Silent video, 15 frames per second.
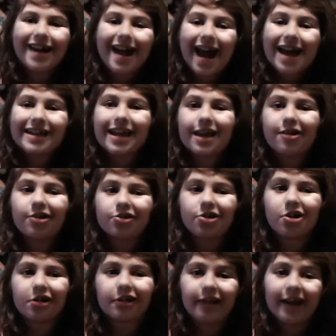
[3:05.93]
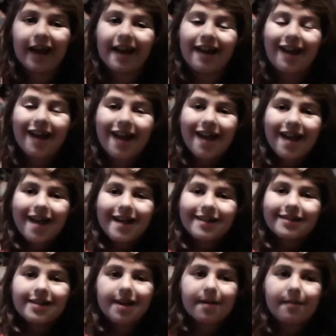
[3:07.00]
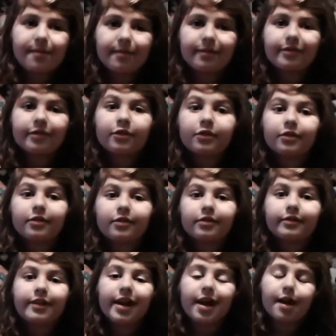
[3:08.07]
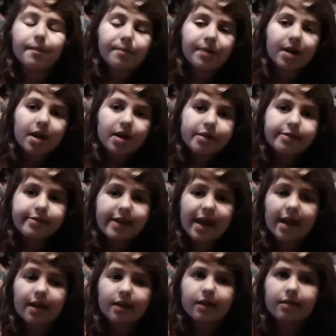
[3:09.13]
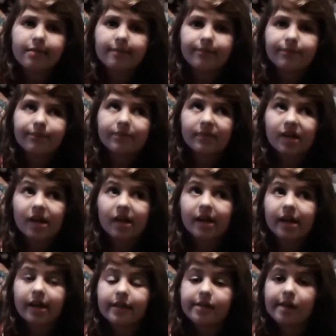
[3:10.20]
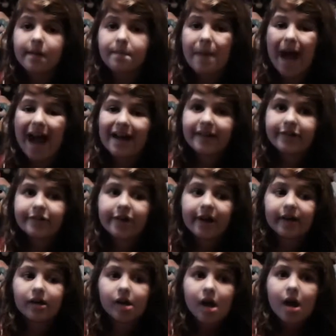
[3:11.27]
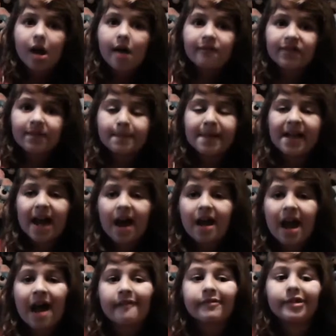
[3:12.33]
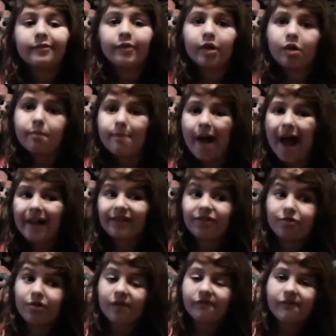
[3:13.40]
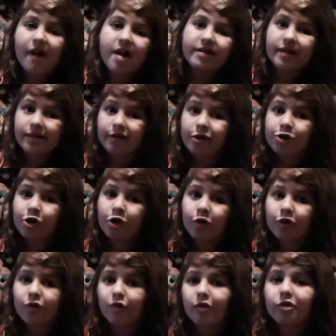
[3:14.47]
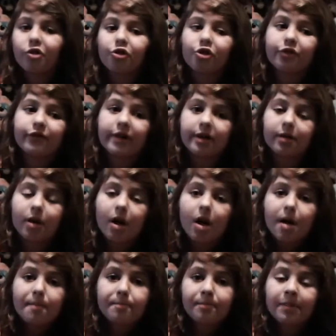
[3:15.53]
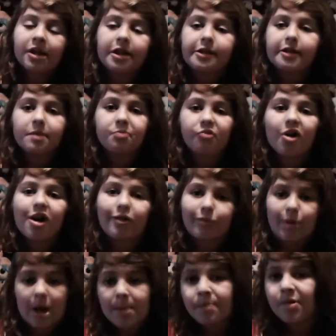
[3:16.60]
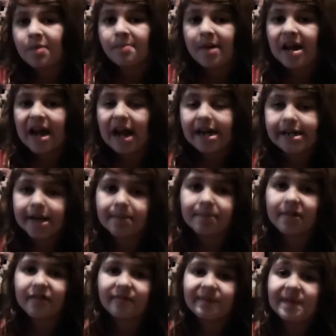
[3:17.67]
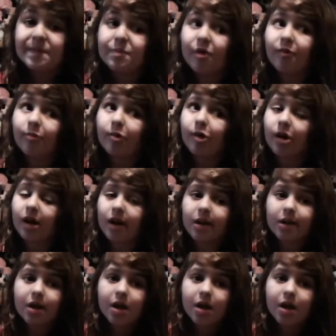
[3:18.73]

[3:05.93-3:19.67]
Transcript: I cannot talk today. Tip 6 is packaging. For me, I have these little bags you can find at the dollar store. They're just like mini Ziplocs where I put my items if people want.